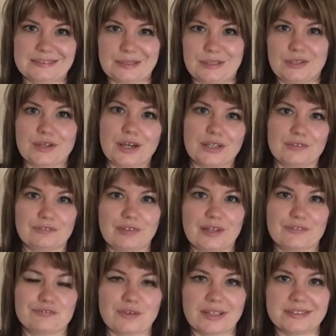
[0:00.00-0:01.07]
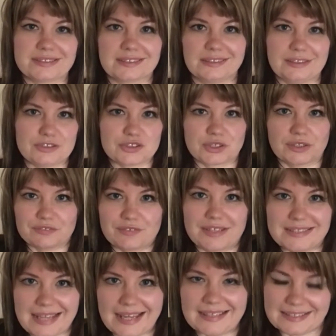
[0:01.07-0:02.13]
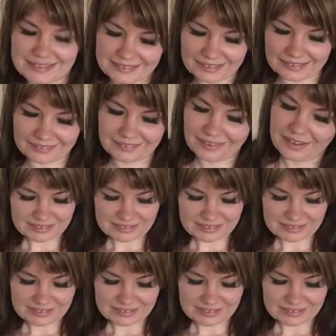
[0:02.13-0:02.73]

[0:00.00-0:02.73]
Then you kind of like frantically try and find anything.